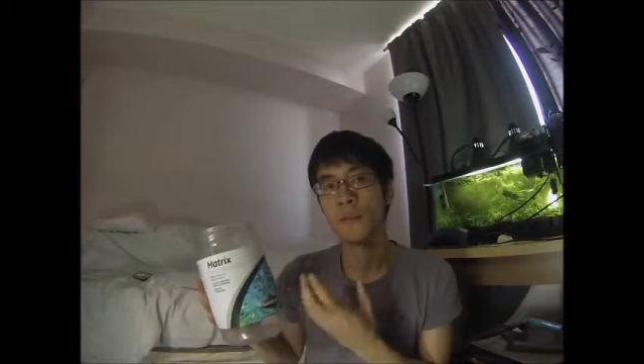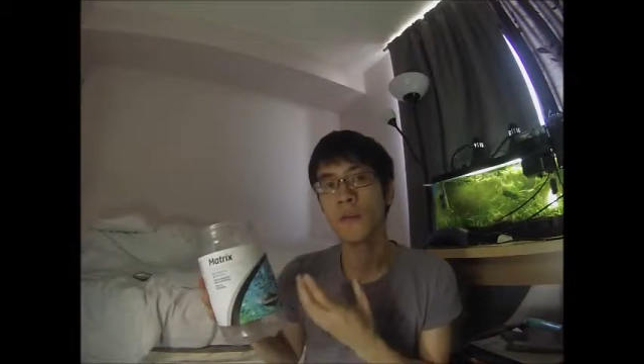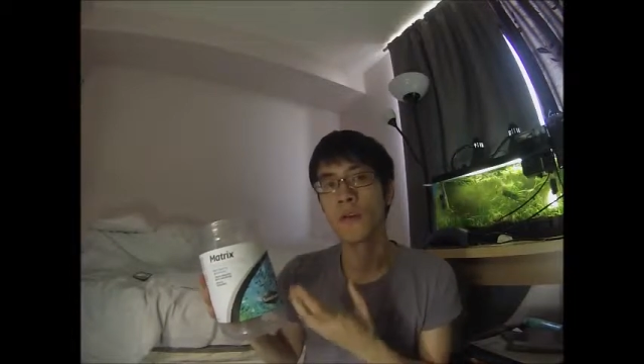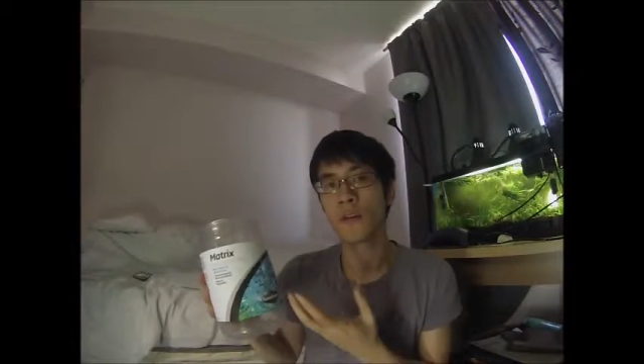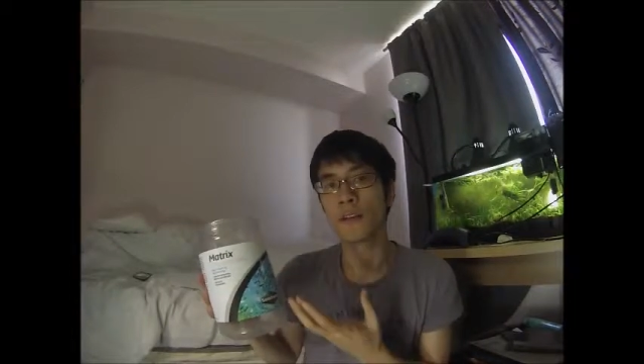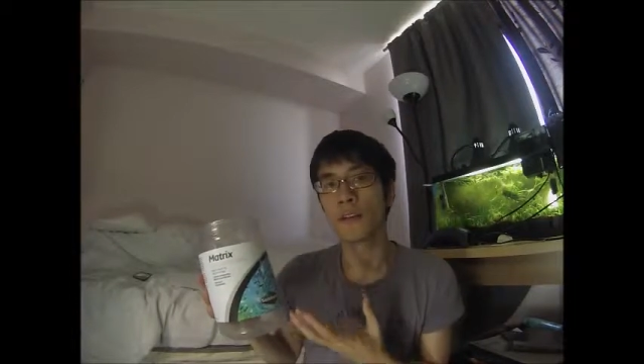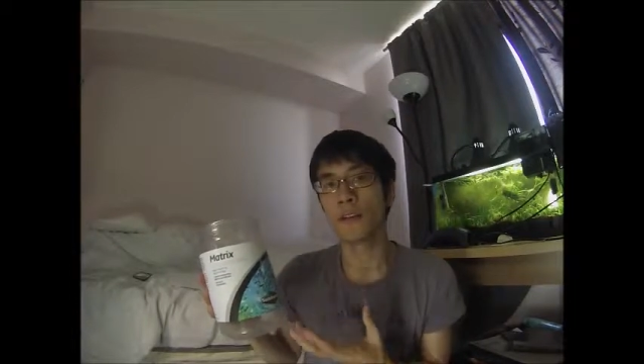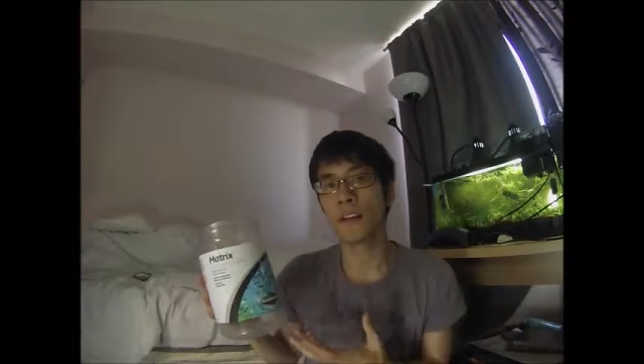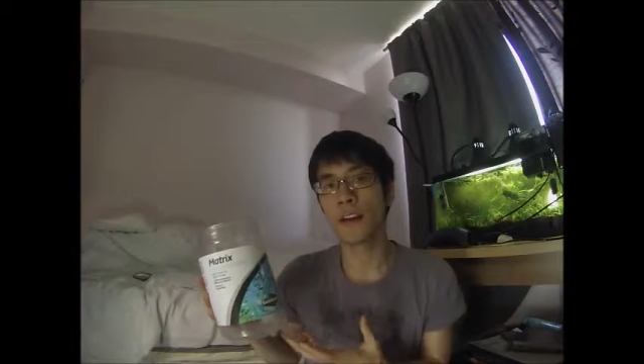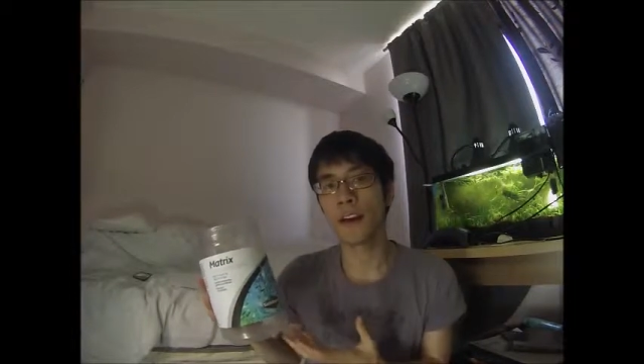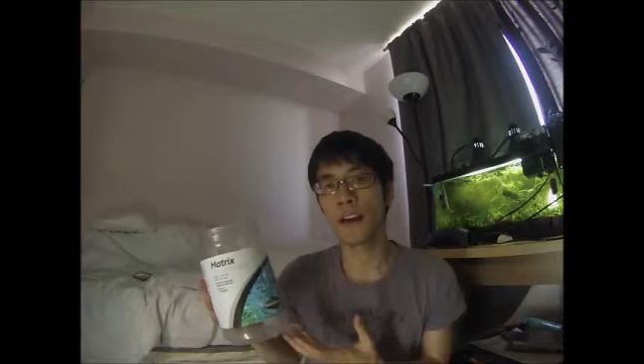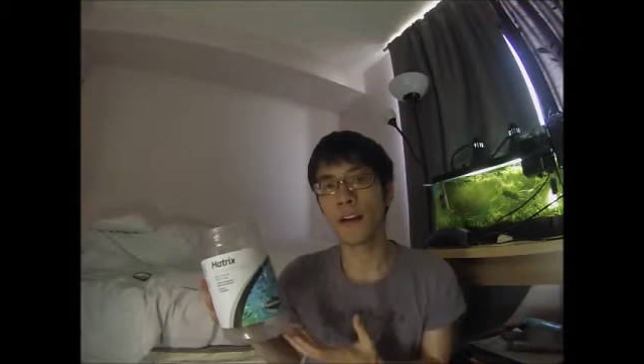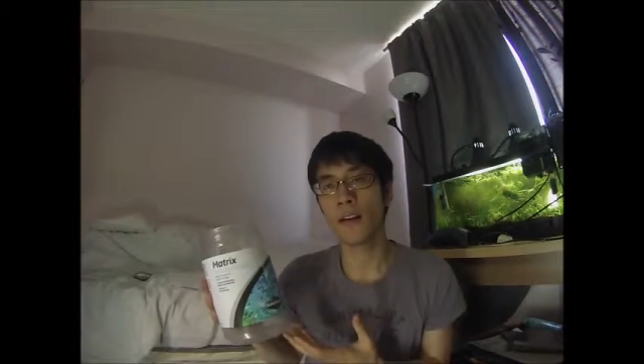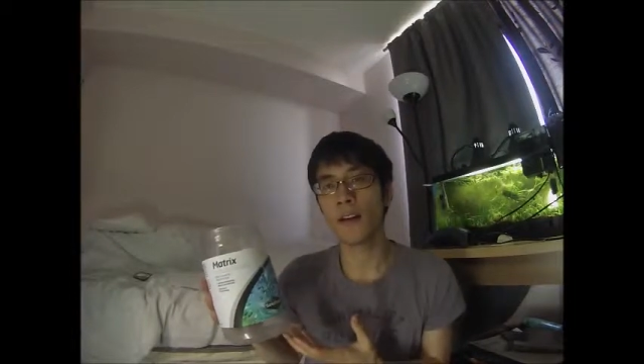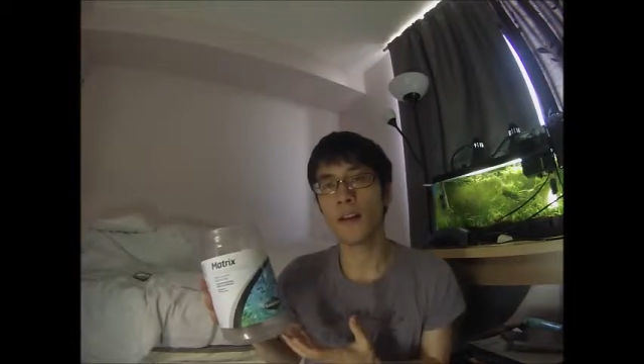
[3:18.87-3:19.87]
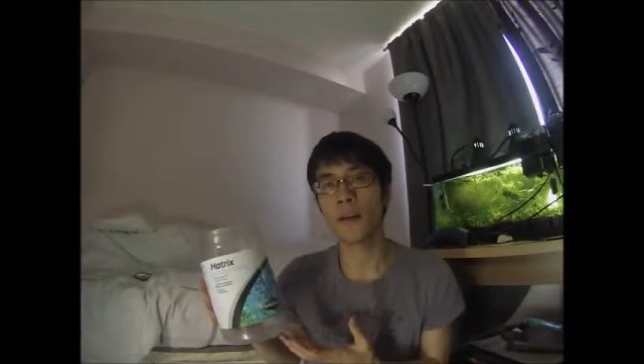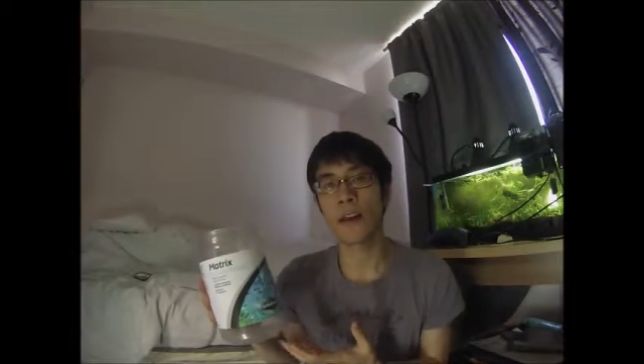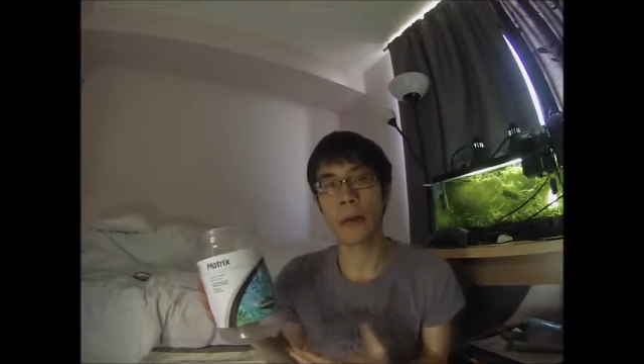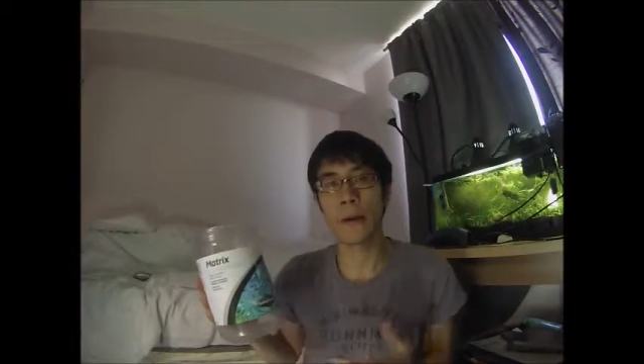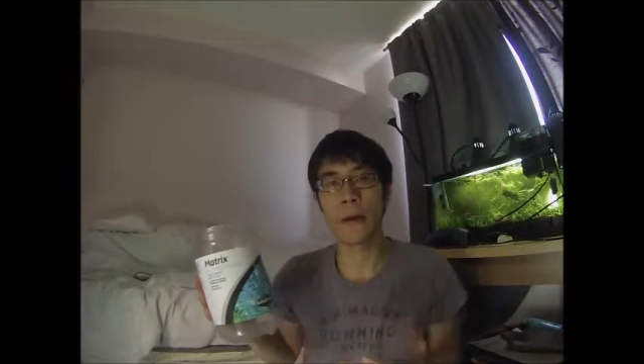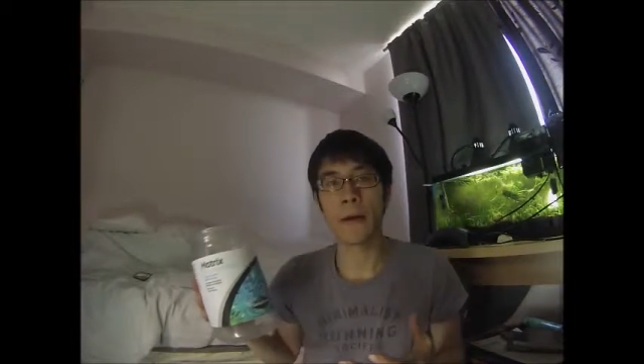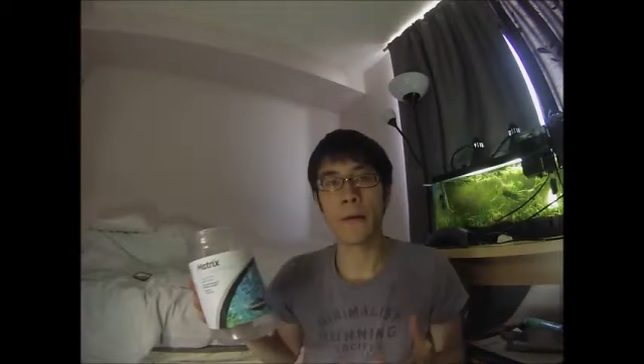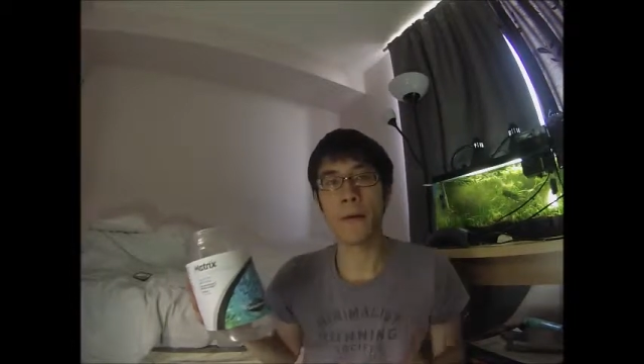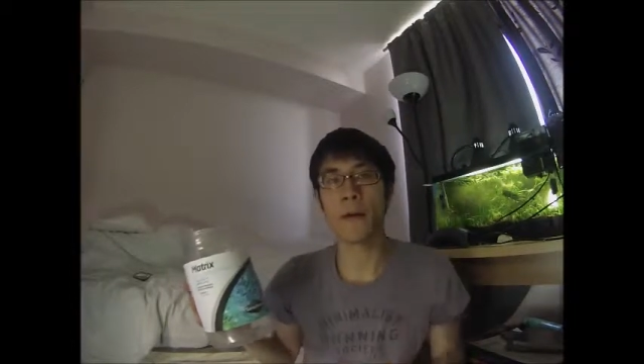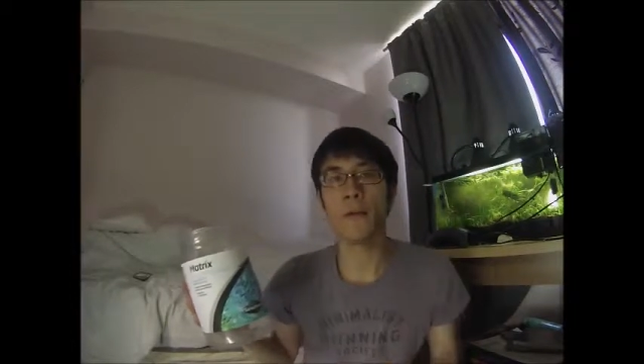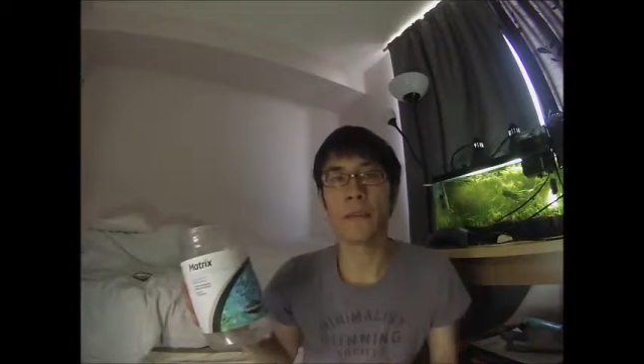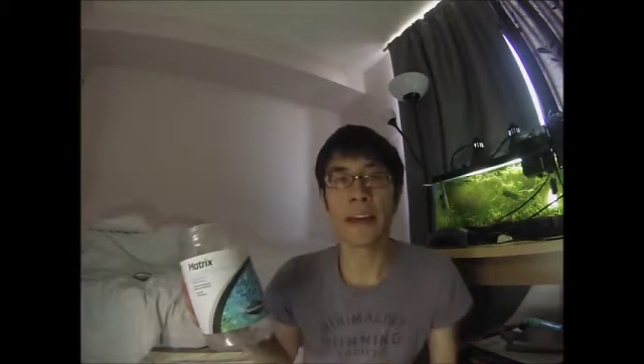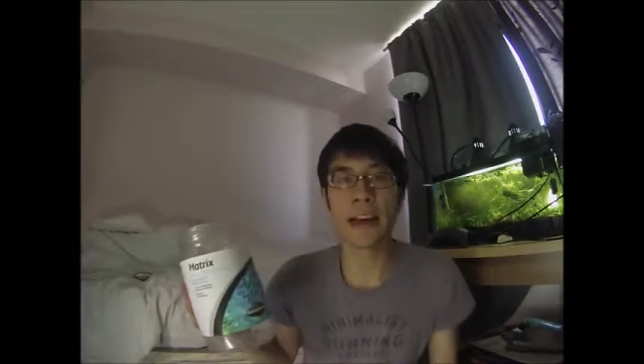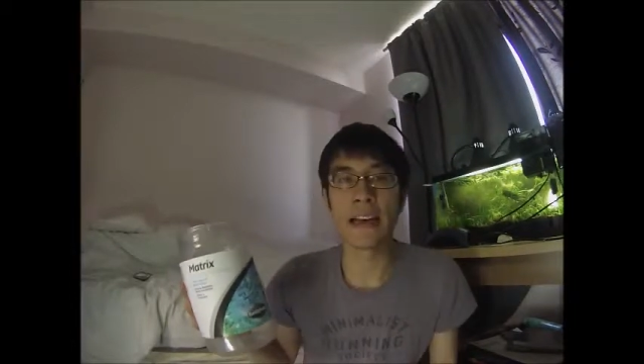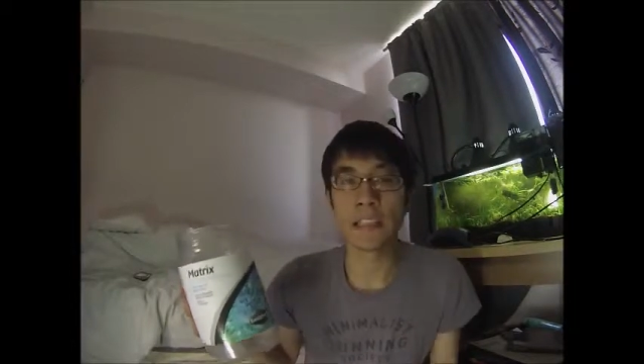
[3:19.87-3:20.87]
pores in here, it
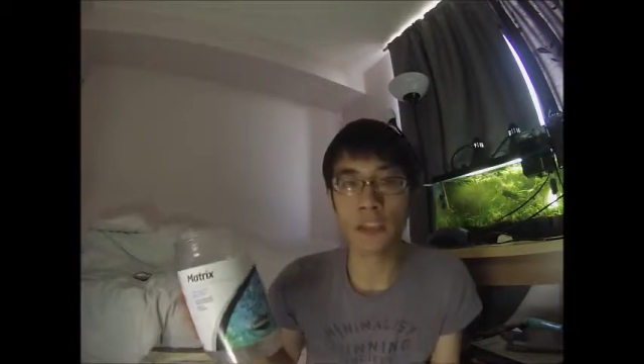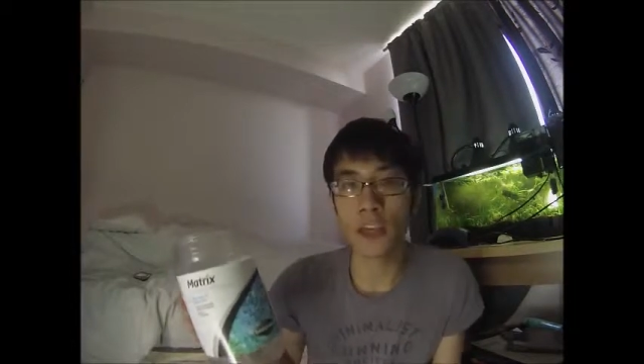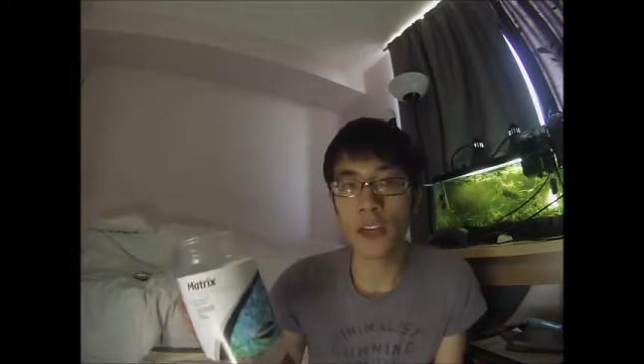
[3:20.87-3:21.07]
wouldn't be as